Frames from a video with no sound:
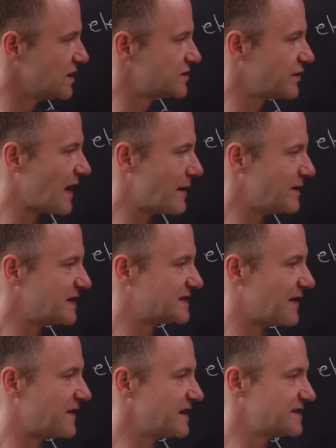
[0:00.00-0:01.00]
So that means
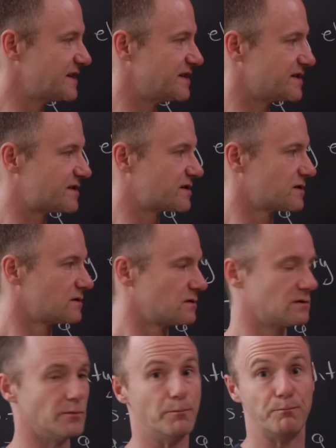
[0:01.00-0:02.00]
that this is
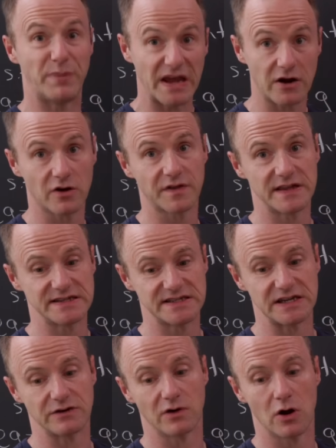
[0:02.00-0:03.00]
bigger than
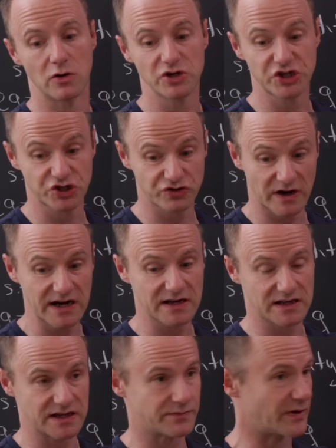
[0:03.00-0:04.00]
zero,
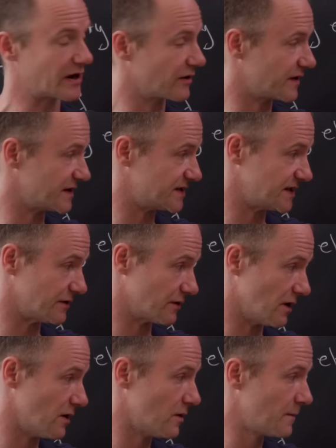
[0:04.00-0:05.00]
strictly bigger than
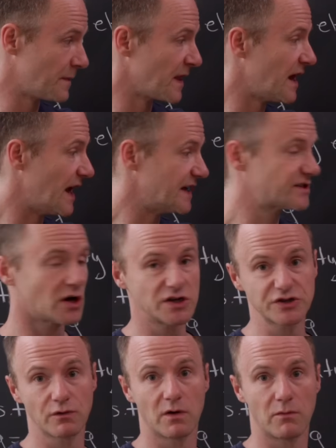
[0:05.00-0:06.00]
zero. It's
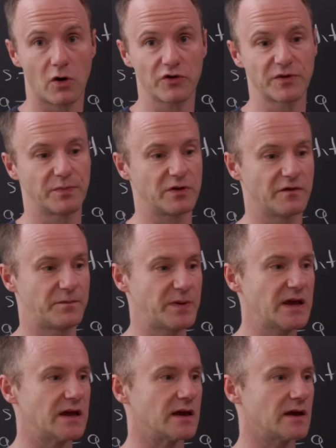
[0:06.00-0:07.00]
also a multiple of
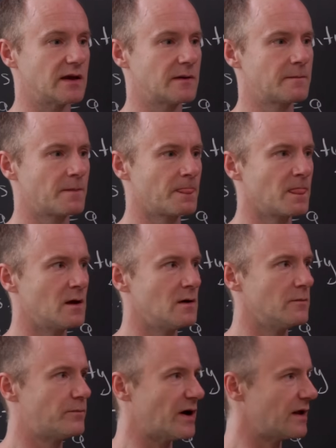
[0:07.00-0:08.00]
p,
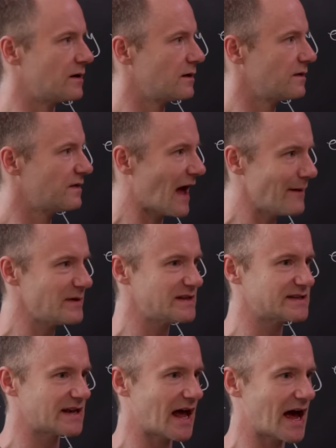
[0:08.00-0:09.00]
but that
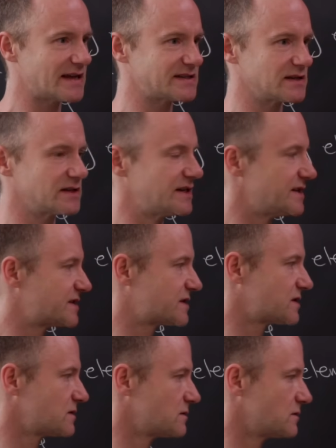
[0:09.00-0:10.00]
means it has at
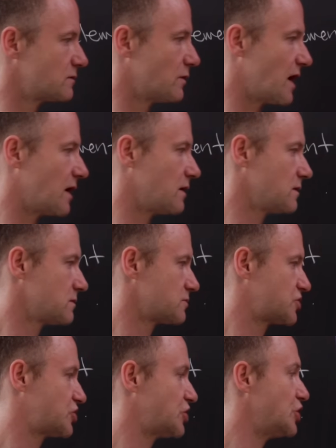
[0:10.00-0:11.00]
least, well,
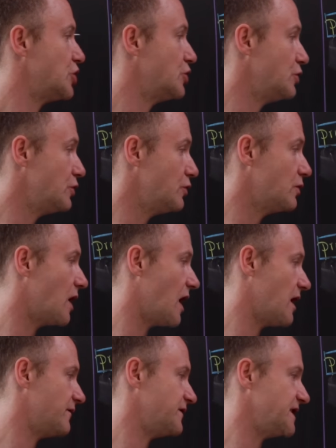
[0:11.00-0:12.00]
two
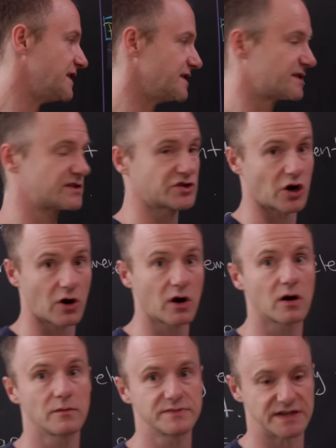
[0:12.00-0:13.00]
of these
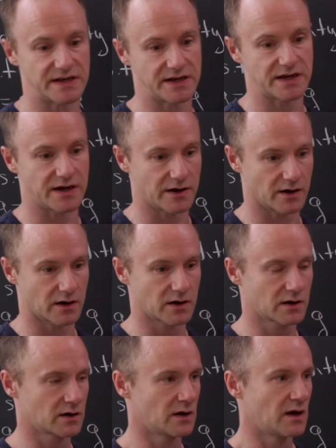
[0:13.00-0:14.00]
terms in here.